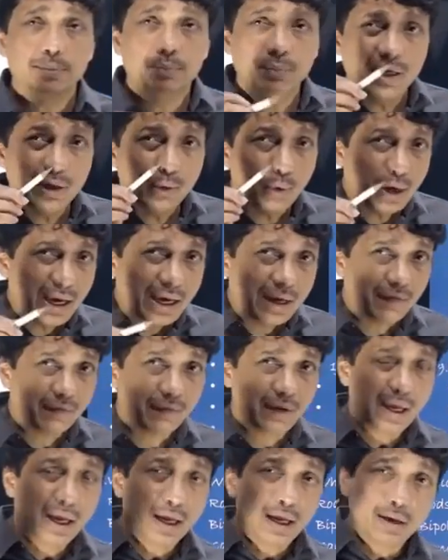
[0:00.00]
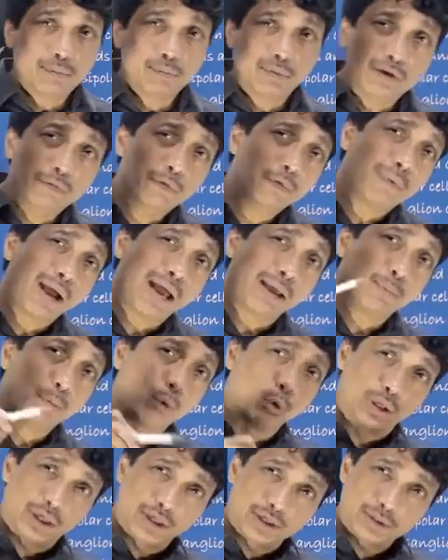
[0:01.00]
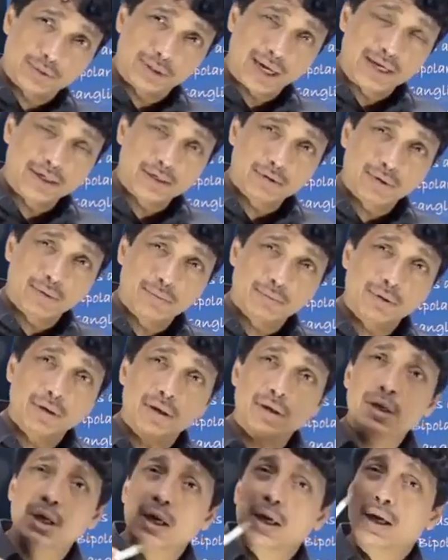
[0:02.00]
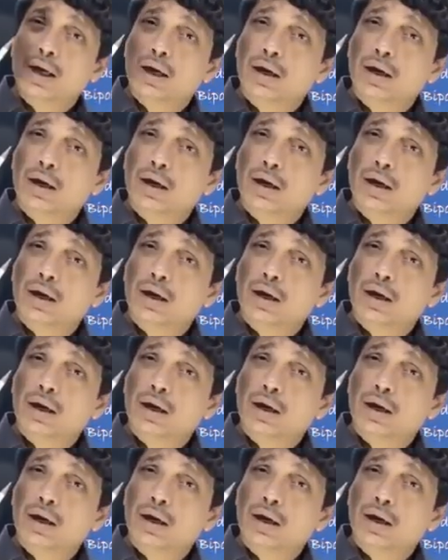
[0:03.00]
The B wave, B for bipolars, can you remember,